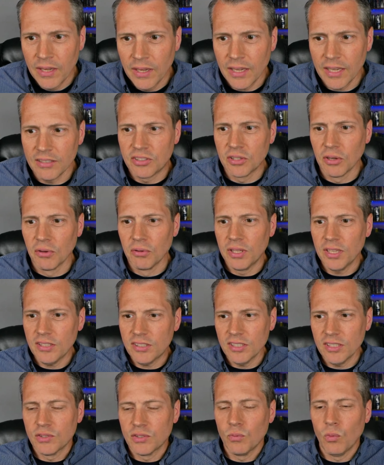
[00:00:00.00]
And so this
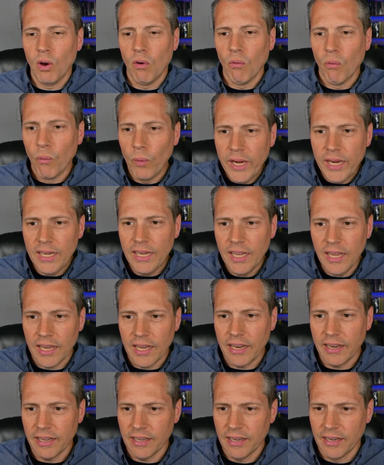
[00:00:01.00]
is what we
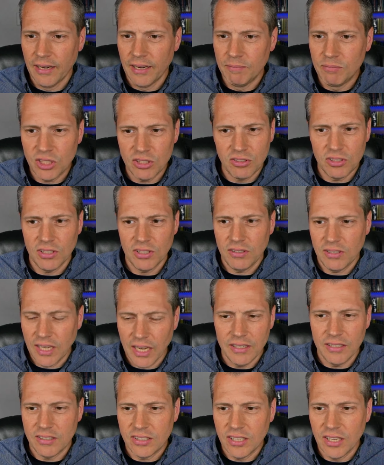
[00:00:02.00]
did, just to
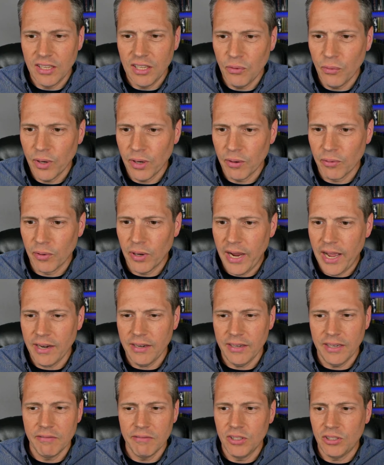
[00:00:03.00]
kind of tell you where we're at.
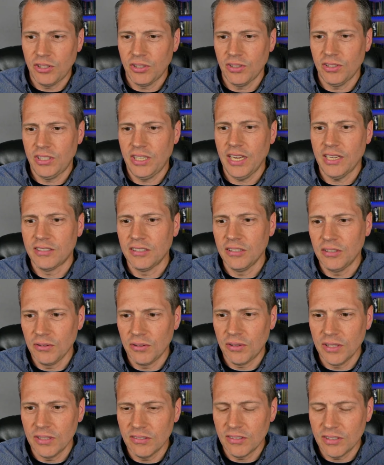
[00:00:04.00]
And every church has to do
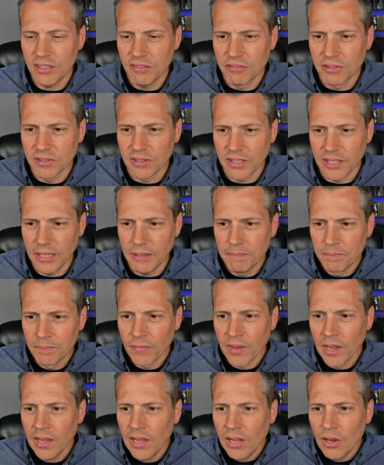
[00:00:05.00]
things differently.
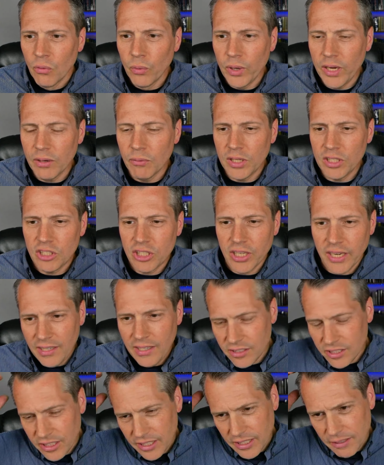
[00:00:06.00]
We
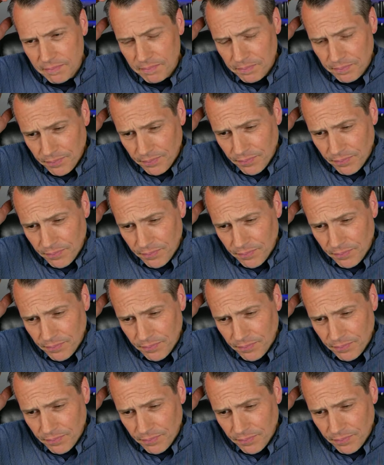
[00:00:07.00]
changed it.